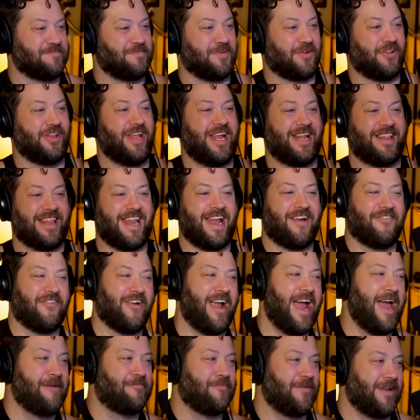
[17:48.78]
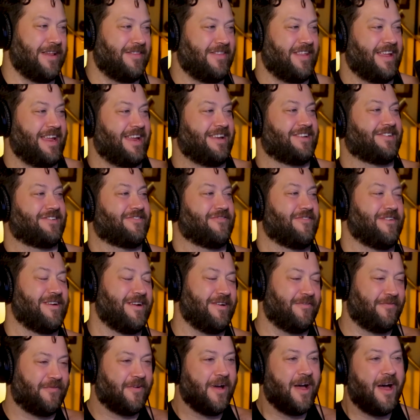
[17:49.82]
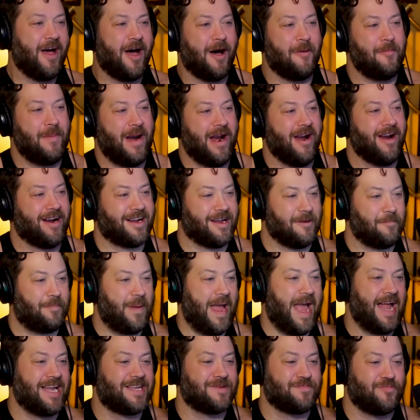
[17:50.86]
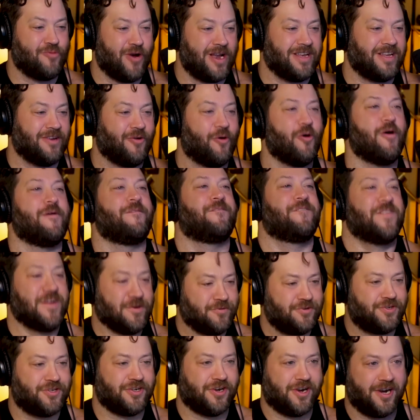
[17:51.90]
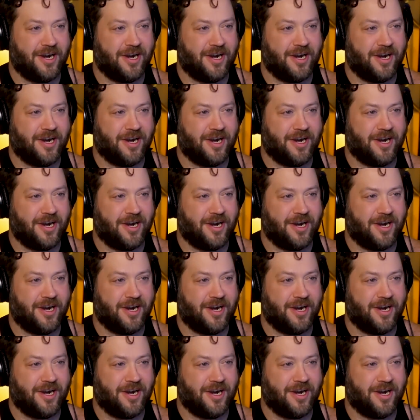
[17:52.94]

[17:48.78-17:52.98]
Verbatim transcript: bullying that ever happened in the history of America, past, present, or future.